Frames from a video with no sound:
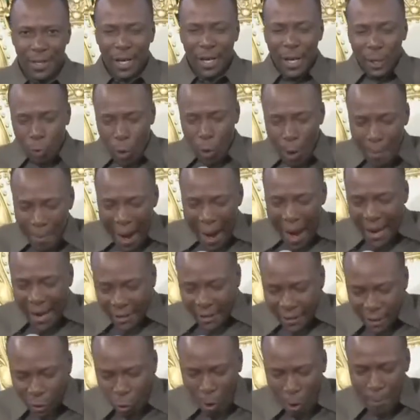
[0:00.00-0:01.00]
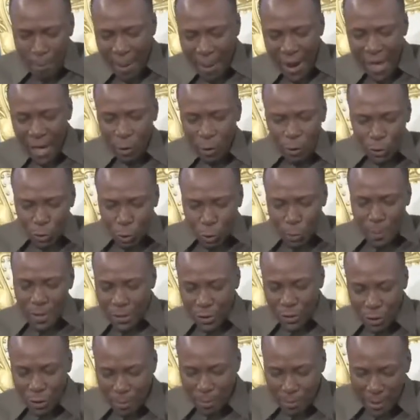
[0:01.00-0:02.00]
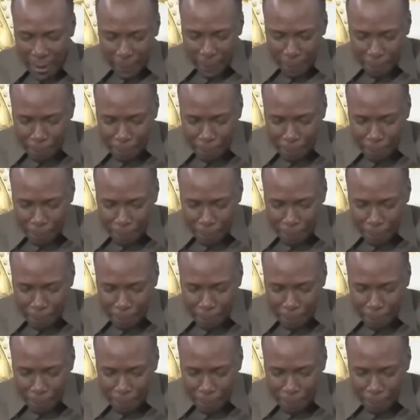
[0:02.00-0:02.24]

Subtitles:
Kwa maandiko ambayo tumesoma.